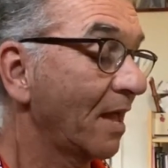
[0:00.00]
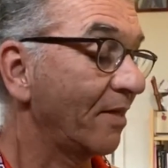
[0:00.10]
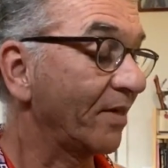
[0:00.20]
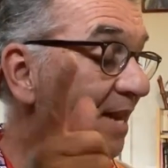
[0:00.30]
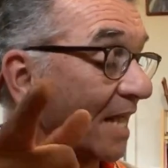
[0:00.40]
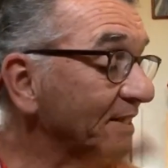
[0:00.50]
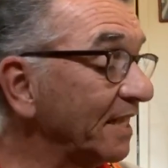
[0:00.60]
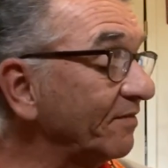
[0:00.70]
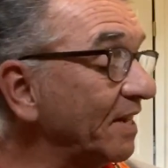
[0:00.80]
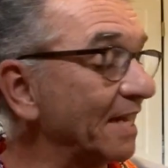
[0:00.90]
The next
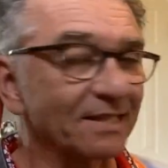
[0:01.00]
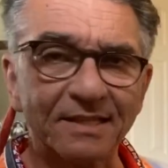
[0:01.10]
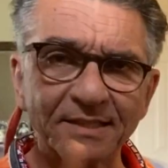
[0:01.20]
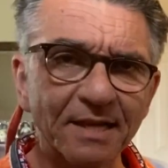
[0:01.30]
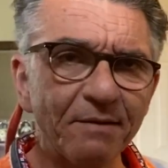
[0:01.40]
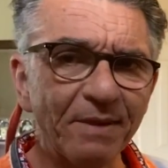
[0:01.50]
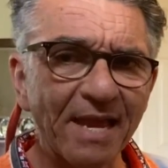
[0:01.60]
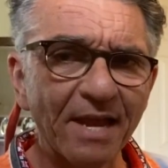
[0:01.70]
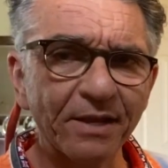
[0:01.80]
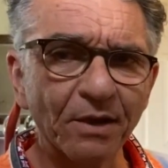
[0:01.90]
evening, as the sun
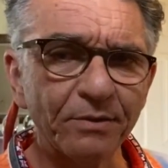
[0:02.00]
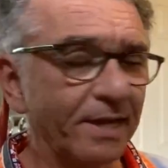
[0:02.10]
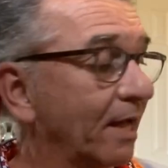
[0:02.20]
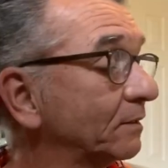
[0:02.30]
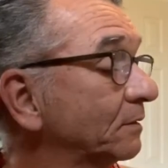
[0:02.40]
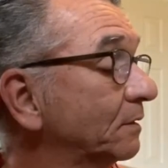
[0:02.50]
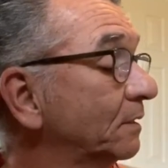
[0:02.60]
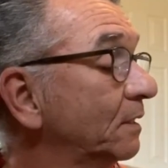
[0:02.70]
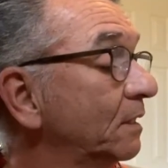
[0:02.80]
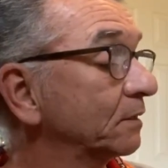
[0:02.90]
began to go down,
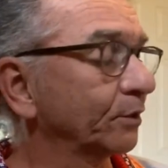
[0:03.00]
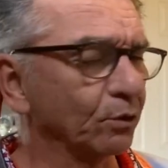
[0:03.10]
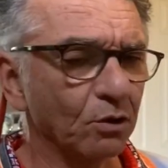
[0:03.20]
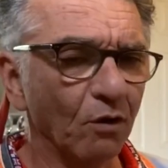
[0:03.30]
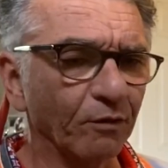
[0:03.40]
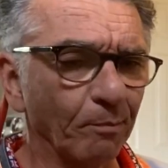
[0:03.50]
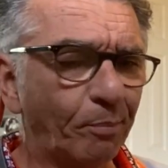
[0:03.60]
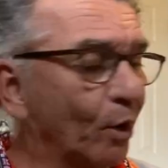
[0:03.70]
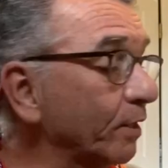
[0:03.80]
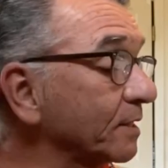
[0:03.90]
little Gopher
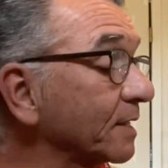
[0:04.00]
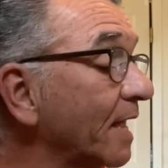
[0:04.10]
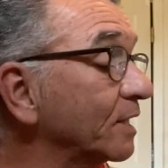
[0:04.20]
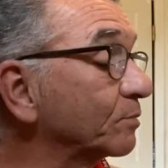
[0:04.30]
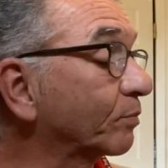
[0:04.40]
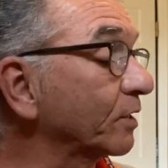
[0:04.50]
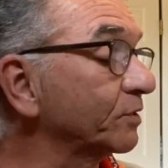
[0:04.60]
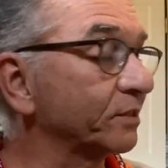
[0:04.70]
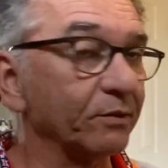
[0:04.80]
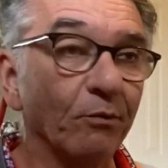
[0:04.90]
put aside his
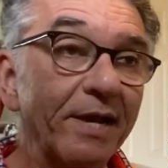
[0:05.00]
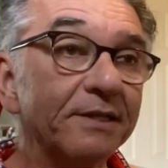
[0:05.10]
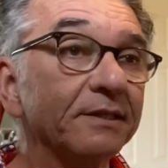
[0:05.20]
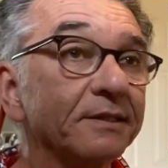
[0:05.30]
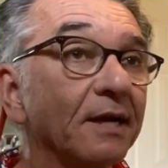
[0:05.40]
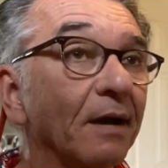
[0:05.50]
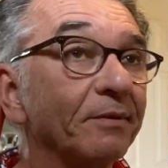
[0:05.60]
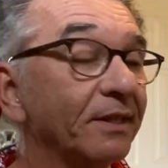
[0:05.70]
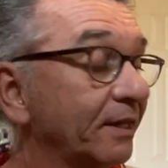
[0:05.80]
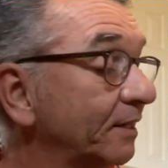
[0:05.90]
brushes and went to the top
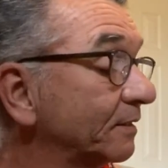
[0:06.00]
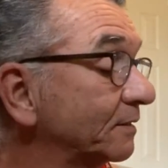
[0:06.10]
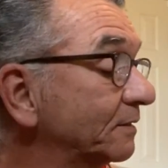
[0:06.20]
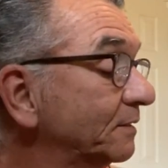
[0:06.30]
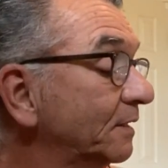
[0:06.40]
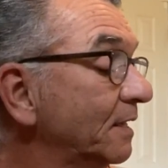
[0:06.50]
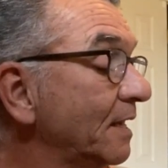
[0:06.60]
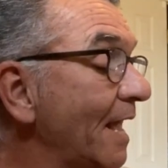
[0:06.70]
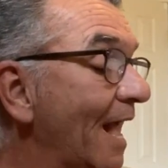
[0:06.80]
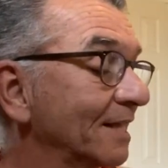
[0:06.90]
of the hill
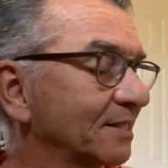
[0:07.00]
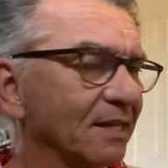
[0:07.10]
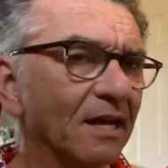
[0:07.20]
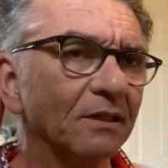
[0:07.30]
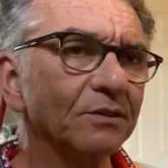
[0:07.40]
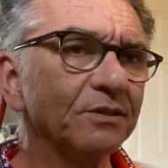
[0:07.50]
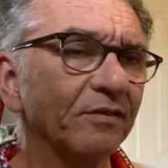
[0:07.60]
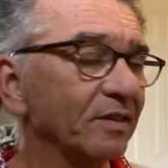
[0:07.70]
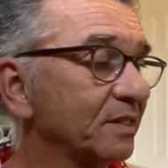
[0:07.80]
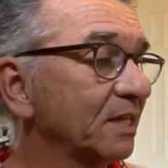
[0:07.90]
as the colors of
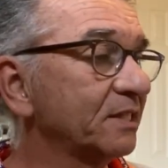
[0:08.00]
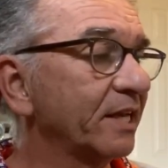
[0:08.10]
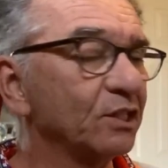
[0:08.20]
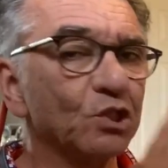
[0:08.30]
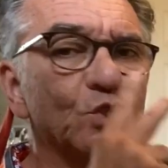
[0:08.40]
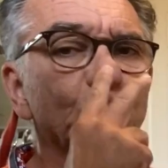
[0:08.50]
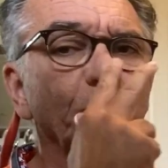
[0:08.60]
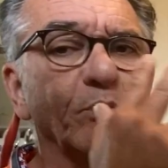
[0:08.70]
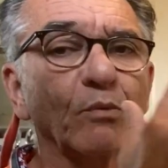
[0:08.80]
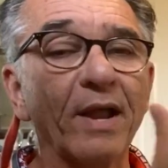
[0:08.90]
the sunset
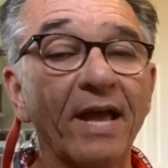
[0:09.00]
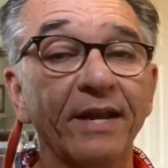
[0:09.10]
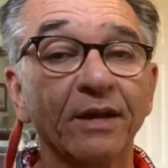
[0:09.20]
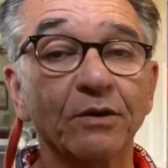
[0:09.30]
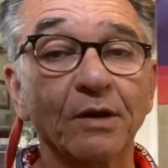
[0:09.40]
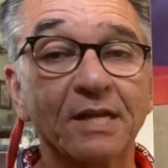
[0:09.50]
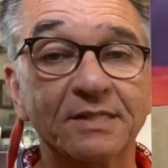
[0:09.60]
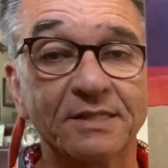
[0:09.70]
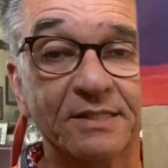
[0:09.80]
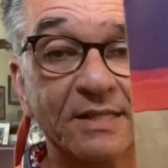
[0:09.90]
spread across
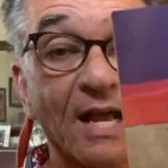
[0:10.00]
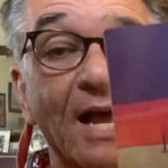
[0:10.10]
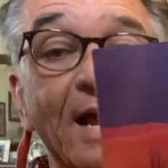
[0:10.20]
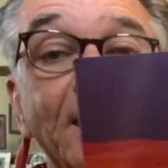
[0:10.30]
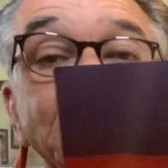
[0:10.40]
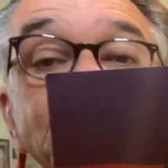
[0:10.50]
the sky.